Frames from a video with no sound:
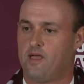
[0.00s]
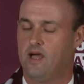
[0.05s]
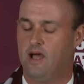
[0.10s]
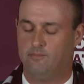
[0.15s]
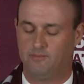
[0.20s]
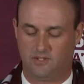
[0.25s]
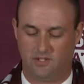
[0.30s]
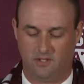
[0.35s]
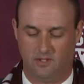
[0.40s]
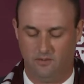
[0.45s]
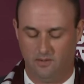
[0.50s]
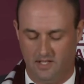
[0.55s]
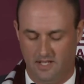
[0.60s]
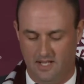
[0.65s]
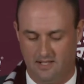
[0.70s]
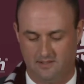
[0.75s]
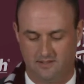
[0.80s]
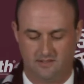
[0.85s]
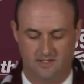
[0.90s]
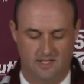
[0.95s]
Absolutely.
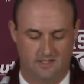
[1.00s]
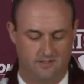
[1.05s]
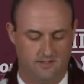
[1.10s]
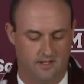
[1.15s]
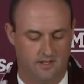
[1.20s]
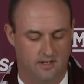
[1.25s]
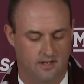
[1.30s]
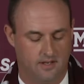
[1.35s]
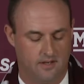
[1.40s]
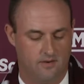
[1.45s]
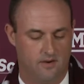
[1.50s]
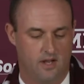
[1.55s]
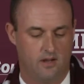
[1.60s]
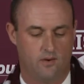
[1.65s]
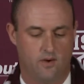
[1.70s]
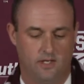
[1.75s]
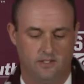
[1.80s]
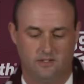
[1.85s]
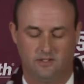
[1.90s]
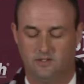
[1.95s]
That's a great
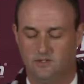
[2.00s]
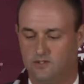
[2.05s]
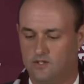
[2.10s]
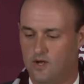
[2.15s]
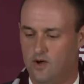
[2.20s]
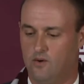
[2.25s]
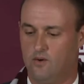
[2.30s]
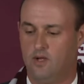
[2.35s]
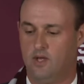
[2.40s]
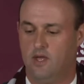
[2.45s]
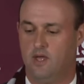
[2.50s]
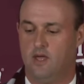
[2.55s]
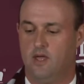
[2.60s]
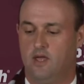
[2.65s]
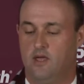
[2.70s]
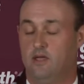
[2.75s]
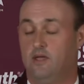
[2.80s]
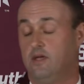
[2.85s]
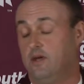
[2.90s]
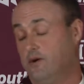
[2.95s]
question. So
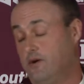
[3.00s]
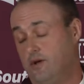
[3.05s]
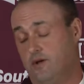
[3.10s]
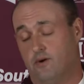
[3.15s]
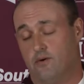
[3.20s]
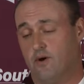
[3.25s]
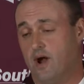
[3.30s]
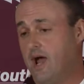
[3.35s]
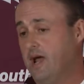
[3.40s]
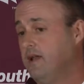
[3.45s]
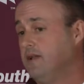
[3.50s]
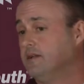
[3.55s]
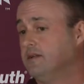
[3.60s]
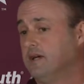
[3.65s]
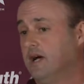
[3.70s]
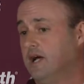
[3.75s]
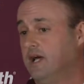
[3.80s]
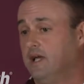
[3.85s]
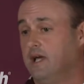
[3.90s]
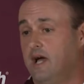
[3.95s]
you're right.
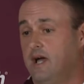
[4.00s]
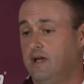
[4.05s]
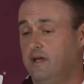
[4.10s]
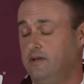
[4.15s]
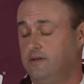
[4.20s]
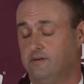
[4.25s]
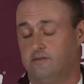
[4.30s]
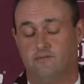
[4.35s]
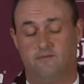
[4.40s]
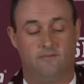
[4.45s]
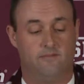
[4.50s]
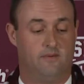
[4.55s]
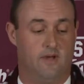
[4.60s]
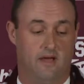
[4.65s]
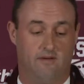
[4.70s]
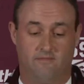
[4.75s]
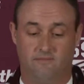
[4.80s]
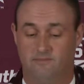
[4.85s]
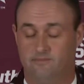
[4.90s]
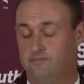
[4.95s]
I've
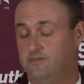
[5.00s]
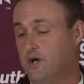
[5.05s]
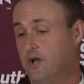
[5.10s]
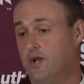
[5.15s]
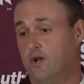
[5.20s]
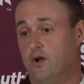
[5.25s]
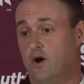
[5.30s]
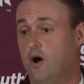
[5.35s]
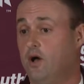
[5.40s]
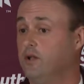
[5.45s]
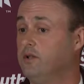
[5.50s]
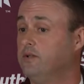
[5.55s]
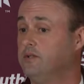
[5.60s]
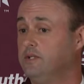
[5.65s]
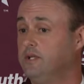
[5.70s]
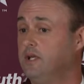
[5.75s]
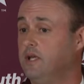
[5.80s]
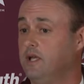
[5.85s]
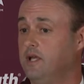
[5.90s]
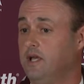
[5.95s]
done it all.
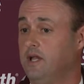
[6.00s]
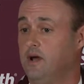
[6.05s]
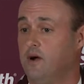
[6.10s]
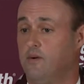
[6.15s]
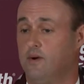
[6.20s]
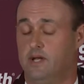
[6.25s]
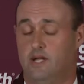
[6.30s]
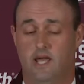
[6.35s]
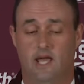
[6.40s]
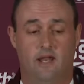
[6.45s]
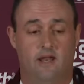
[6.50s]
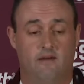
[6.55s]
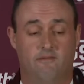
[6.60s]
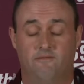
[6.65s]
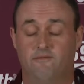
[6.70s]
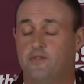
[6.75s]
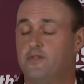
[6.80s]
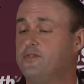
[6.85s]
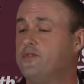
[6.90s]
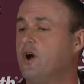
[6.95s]
You know, and
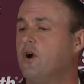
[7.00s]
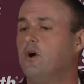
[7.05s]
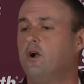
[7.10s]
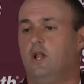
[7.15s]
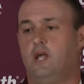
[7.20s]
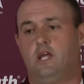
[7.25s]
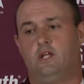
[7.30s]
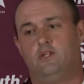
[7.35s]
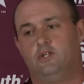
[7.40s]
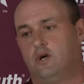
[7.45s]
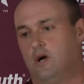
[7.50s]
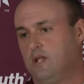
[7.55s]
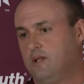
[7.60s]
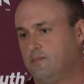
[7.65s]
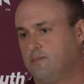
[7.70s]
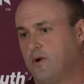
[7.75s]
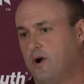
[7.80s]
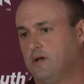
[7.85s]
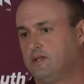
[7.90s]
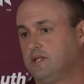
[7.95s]
I've thoroughly enjoyed
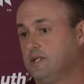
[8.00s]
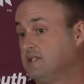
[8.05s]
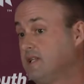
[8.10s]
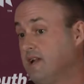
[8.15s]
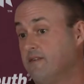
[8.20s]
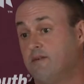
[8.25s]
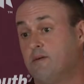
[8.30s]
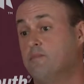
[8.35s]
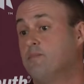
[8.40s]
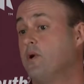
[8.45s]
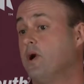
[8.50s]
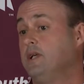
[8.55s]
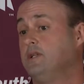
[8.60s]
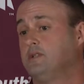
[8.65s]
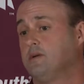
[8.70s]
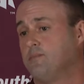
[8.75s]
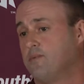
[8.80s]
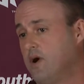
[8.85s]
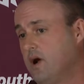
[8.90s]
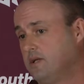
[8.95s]
the process, and I've
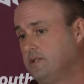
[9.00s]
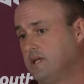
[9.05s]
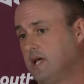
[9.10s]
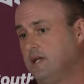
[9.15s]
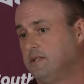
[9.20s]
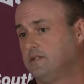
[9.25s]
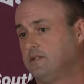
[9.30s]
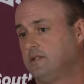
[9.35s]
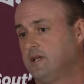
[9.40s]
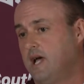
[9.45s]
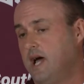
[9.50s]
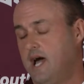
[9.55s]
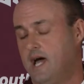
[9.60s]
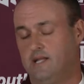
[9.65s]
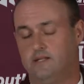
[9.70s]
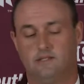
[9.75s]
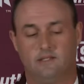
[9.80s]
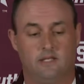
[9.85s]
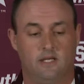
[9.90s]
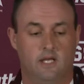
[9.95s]
embraced the process.
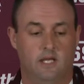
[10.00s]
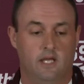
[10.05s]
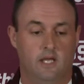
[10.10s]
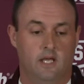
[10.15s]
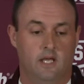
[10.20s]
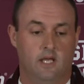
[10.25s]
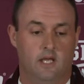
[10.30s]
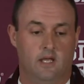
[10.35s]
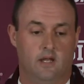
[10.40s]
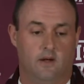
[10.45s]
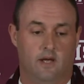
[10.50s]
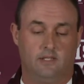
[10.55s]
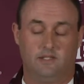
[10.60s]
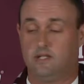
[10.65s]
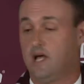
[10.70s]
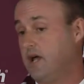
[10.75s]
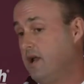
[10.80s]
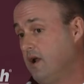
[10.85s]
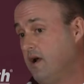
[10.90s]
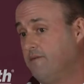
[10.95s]
And, you know, I
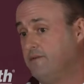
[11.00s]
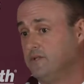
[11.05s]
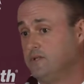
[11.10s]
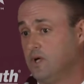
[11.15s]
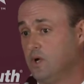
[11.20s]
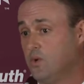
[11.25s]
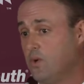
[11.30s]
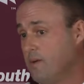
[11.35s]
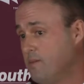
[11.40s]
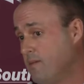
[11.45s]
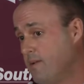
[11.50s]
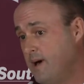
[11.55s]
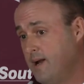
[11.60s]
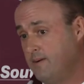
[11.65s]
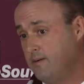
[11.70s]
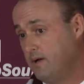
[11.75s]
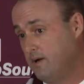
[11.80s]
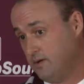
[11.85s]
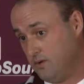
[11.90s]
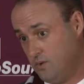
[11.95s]
started off as the
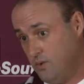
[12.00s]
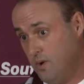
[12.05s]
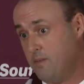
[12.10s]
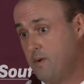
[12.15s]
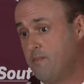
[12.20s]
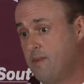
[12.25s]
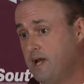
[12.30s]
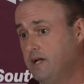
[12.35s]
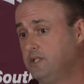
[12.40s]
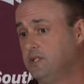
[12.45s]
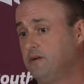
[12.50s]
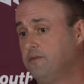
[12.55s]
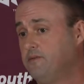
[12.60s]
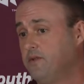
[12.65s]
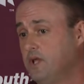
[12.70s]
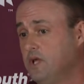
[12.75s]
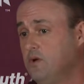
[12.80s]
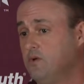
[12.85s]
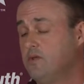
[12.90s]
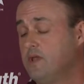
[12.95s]
equipment manager for
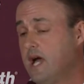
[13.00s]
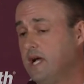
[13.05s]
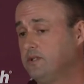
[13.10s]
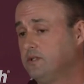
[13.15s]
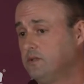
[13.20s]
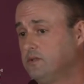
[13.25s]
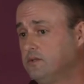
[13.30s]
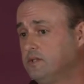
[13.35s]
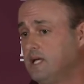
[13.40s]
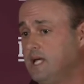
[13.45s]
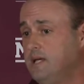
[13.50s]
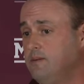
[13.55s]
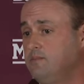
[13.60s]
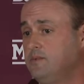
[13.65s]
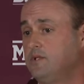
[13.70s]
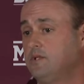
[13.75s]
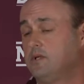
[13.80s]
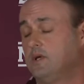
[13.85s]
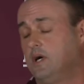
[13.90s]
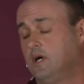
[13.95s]
the youth national
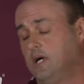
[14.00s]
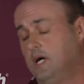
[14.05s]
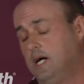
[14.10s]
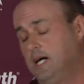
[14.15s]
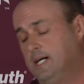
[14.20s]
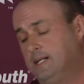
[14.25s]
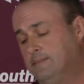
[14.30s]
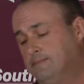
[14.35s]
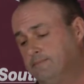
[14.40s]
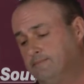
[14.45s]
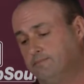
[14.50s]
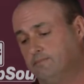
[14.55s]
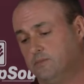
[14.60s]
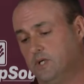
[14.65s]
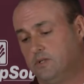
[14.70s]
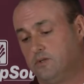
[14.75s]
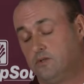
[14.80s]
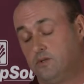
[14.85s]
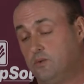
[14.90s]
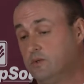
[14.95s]
teams
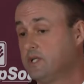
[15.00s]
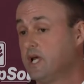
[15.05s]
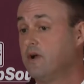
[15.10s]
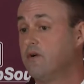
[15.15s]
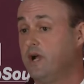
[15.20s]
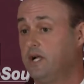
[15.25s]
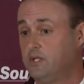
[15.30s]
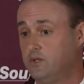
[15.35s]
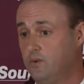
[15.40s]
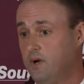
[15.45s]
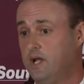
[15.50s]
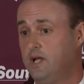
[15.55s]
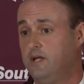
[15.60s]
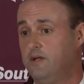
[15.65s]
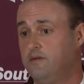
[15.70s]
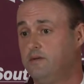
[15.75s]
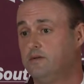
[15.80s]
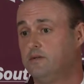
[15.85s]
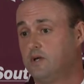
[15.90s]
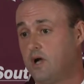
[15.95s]
as soon as I
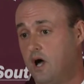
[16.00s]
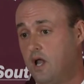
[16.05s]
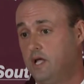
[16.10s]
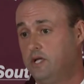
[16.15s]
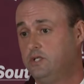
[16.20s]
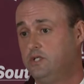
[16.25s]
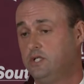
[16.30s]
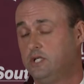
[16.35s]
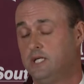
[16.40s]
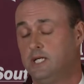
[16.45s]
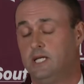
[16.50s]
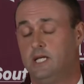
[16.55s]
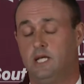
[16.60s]
graduated college.